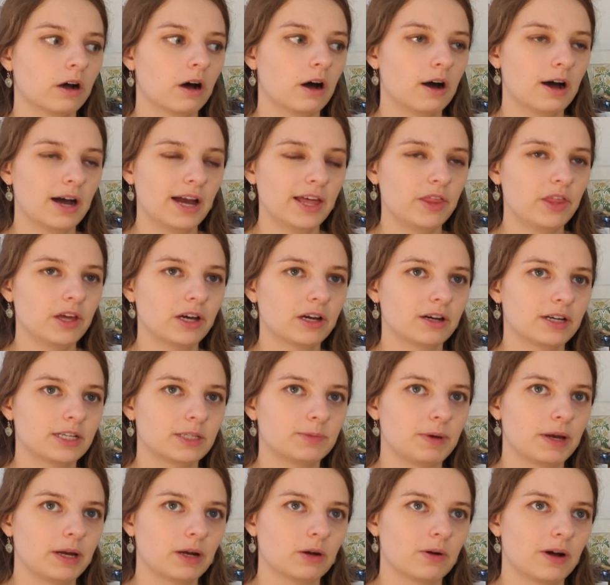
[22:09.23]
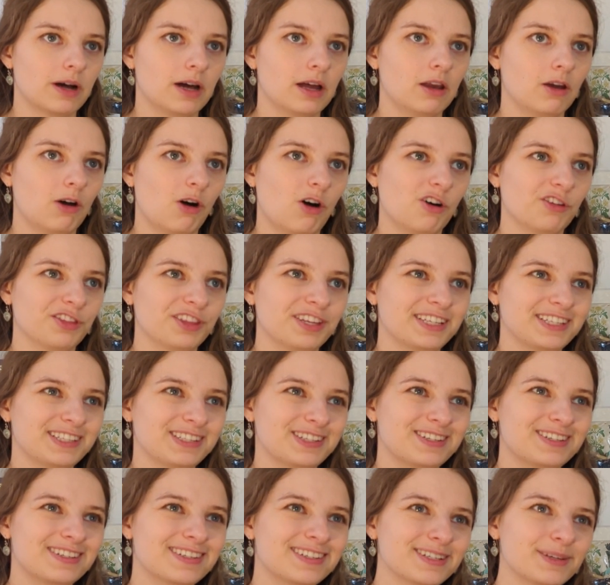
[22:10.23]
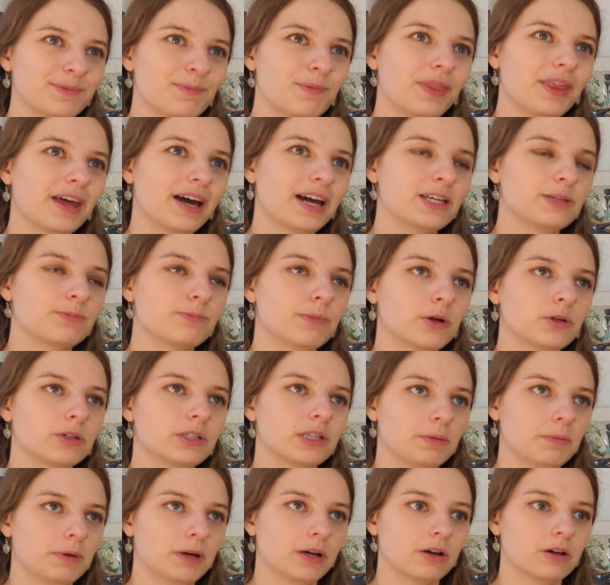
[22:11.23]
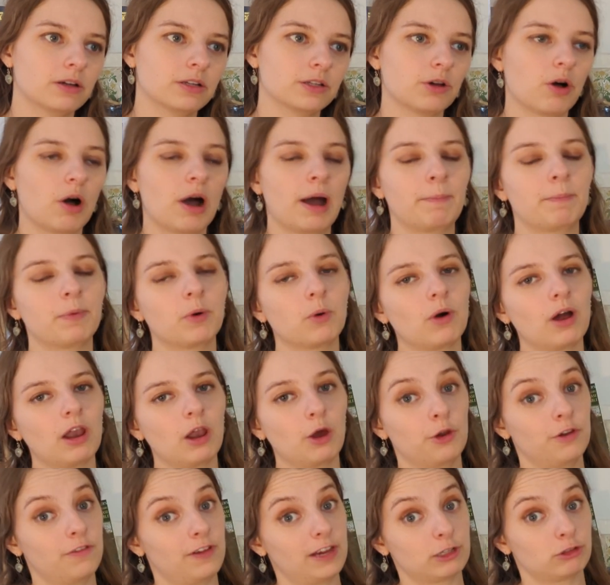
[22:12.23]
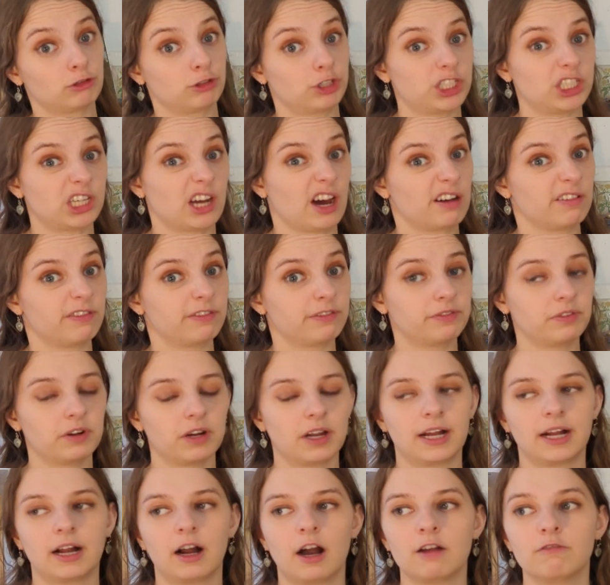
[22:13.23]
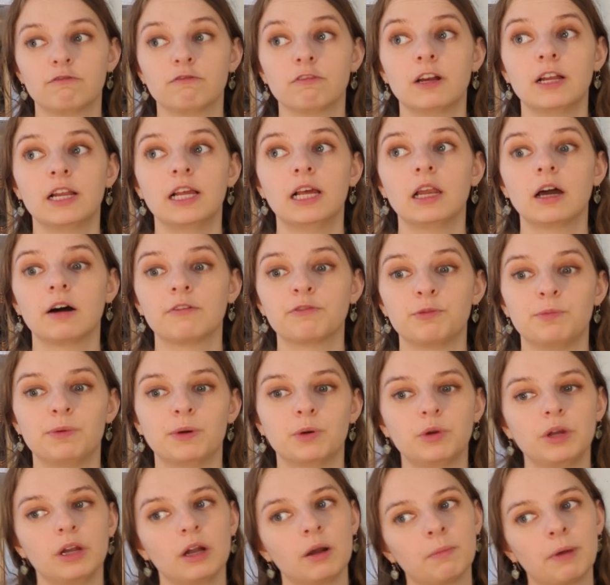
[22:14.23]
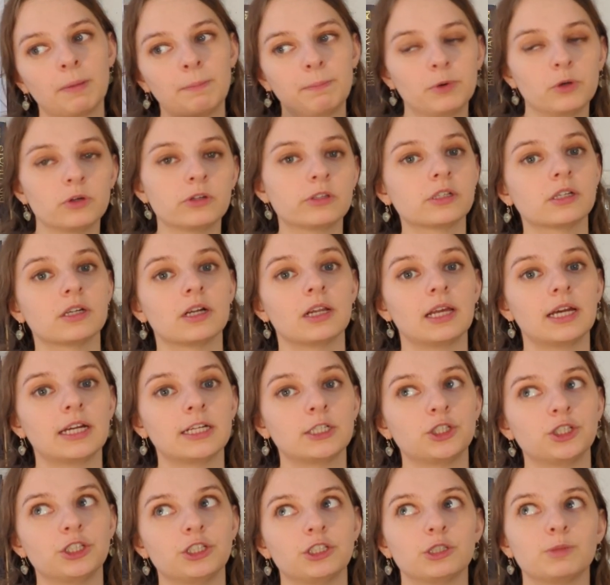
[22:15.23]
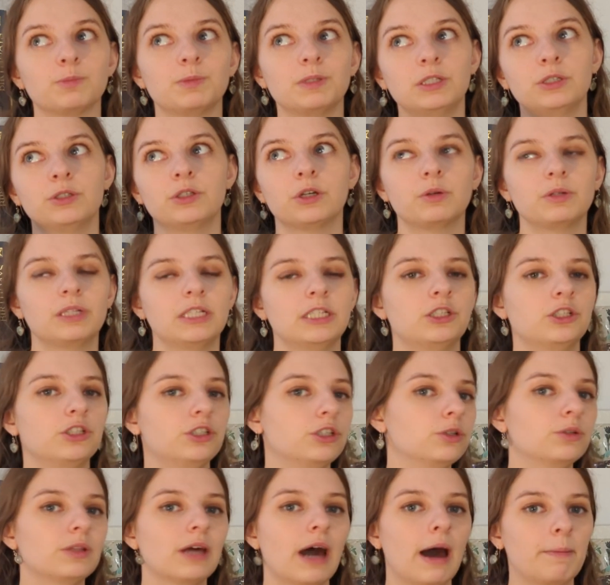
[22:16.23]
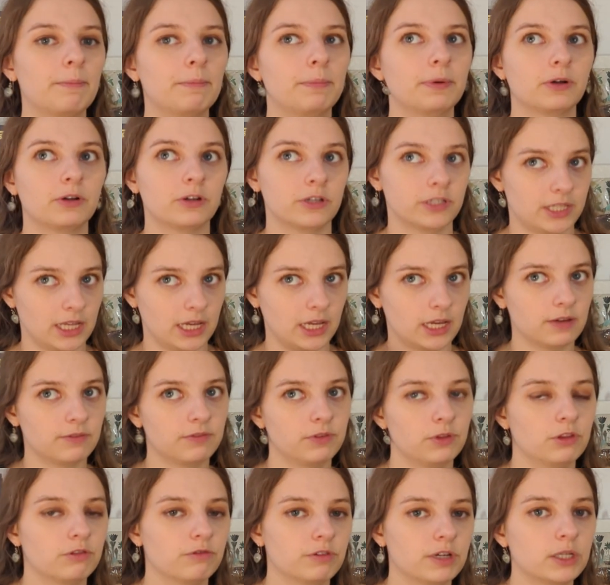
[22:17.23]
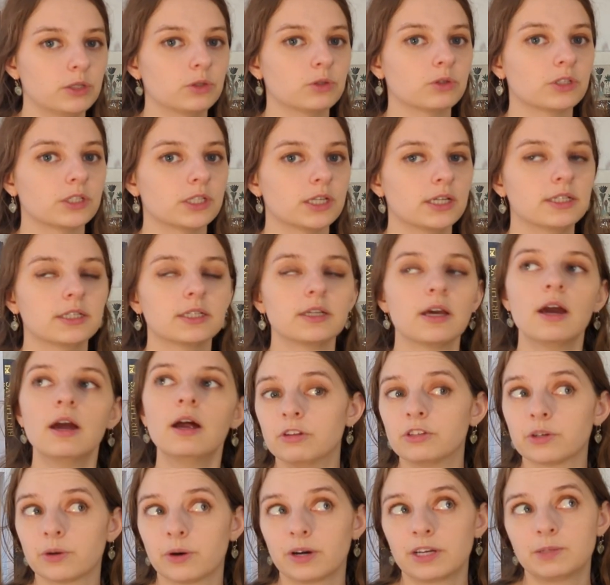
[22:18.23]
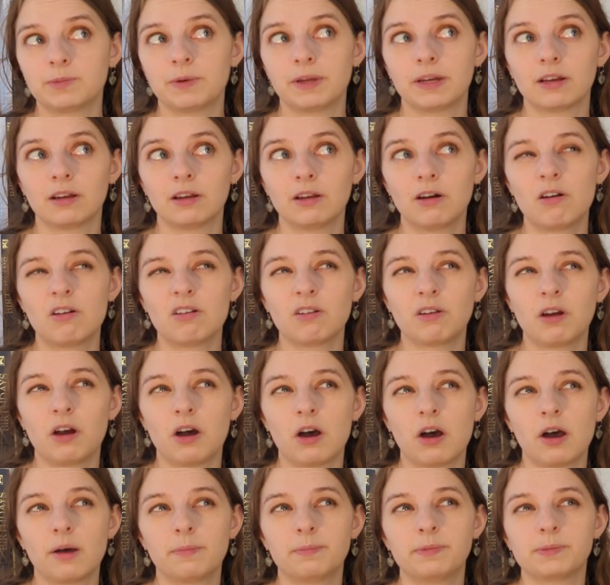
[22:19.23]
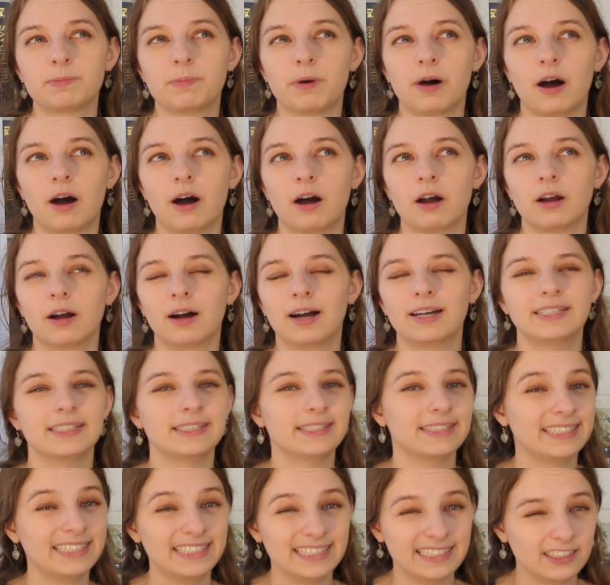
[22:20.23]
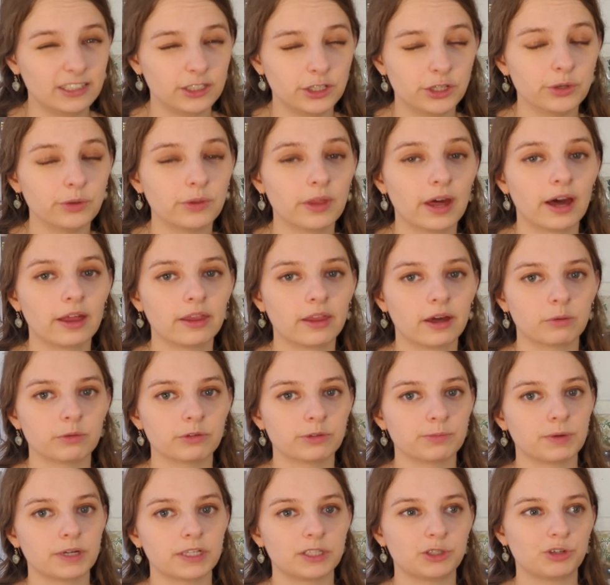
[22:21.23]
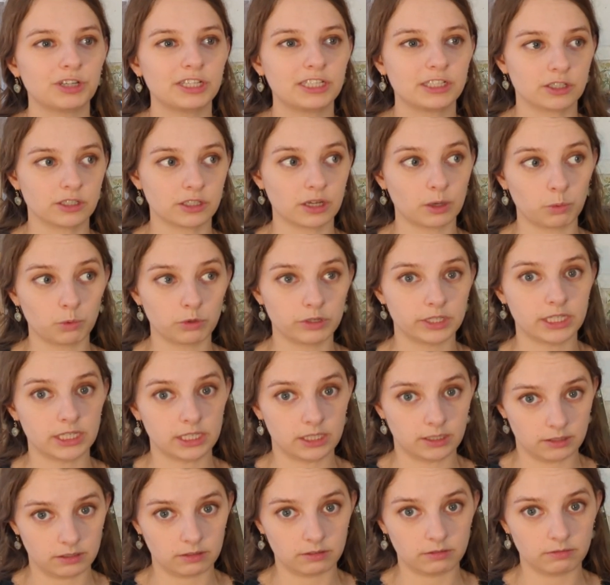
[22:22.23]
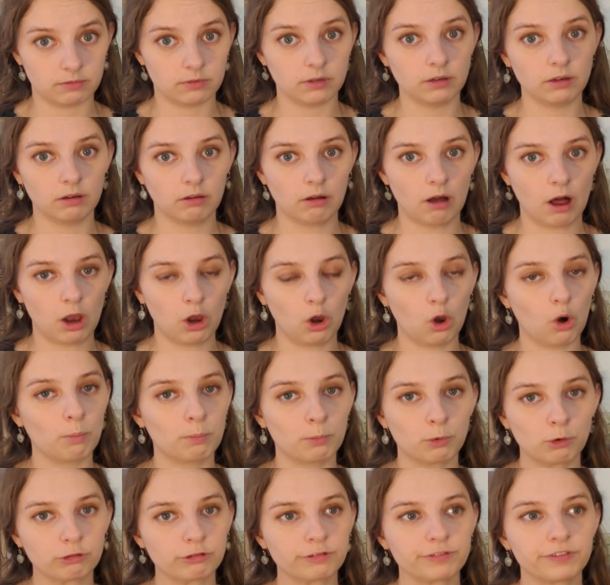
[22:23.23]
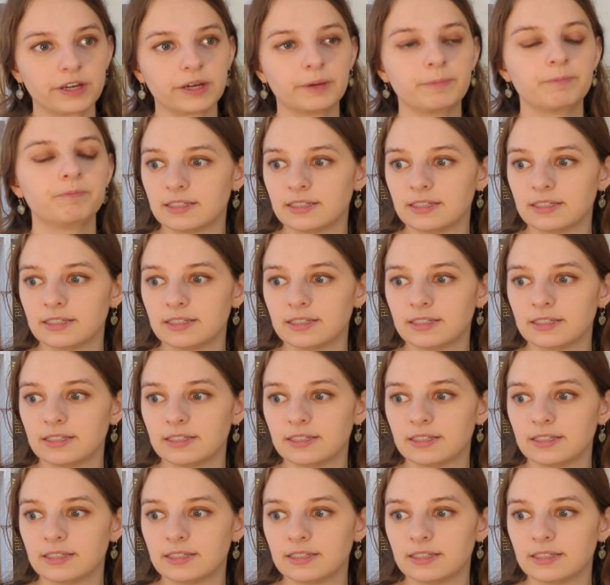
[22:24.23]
I think I spent quite a lot on this course, but that is mostly because I bought a load of extra stuff. Like, I really loved building up my booked collections, but you don't need to do that because they give you the resources. So I spent a lot on herbs, but I didn't need to do that. That was my choice because I wanted a lot more of it.